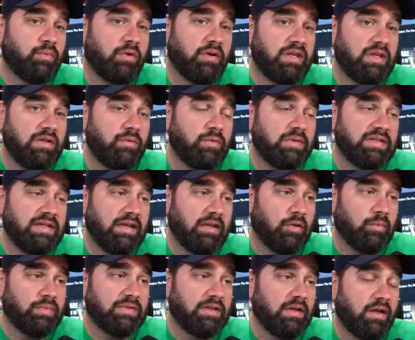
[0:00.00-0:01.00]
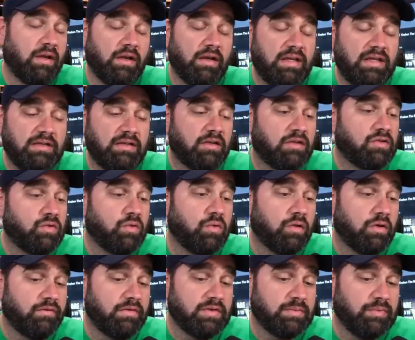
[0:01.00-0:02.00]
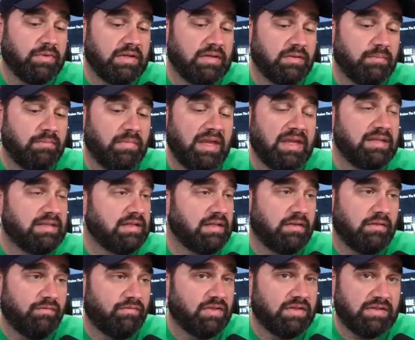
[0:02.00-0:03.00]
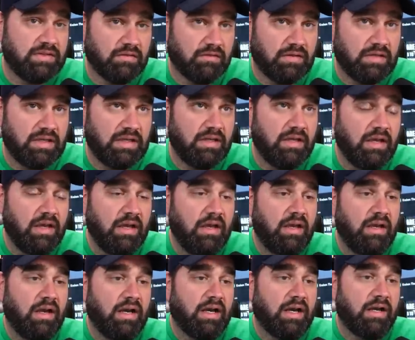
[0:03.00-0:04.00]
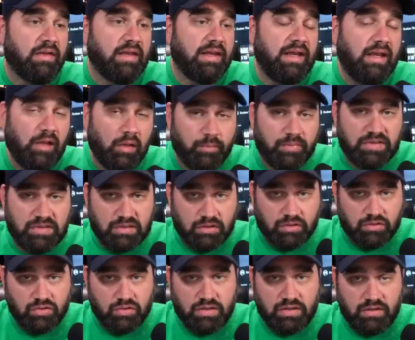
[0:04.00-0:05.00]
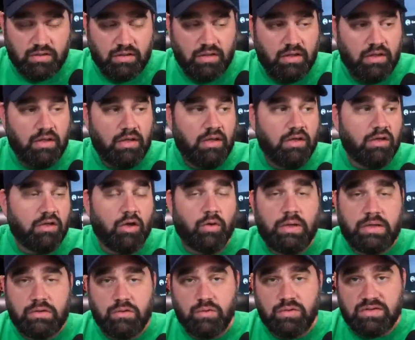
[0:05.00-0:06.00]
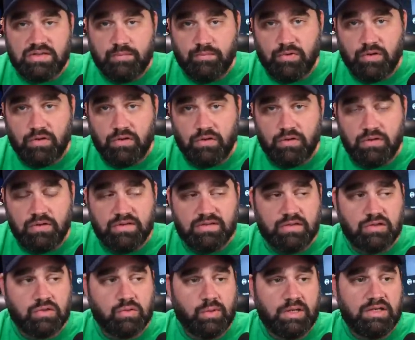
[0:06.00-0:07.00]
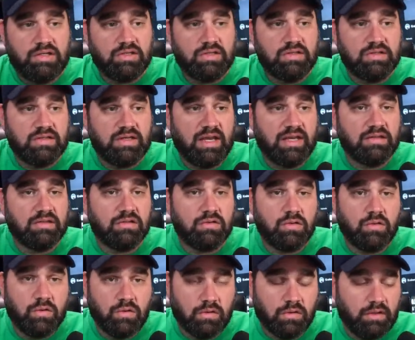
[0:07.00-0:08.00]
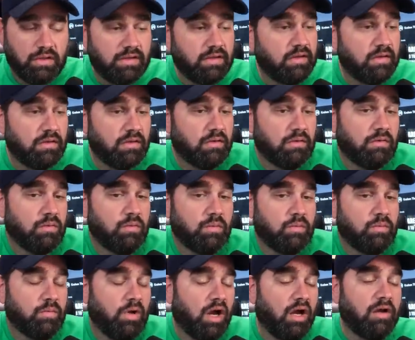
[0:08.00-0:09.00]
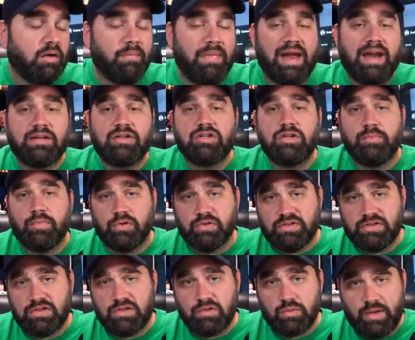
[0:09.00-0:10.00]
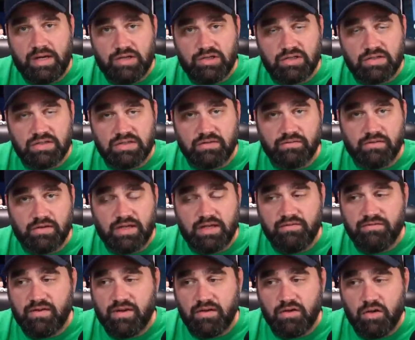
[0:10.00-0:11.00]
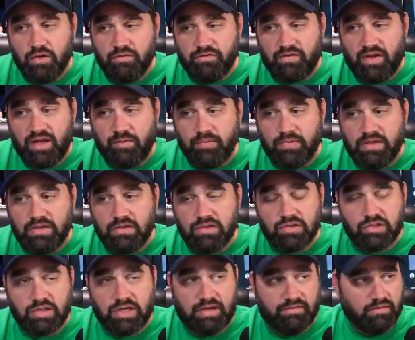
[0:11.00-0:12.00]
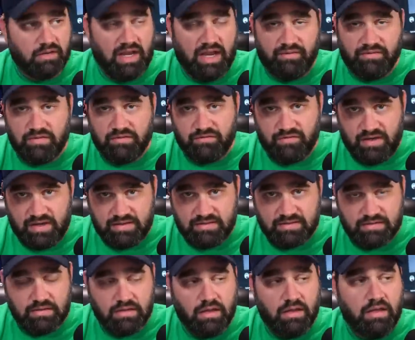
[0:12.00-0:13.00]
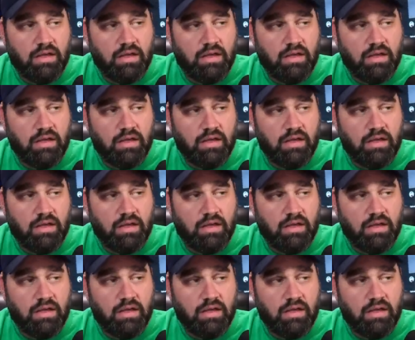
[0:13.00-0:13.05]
where he was helped. He did a tour of this place, an amazing facility that helps children going through similar situations as to Kori, the unimaginable situations of life that no family should ever have to face.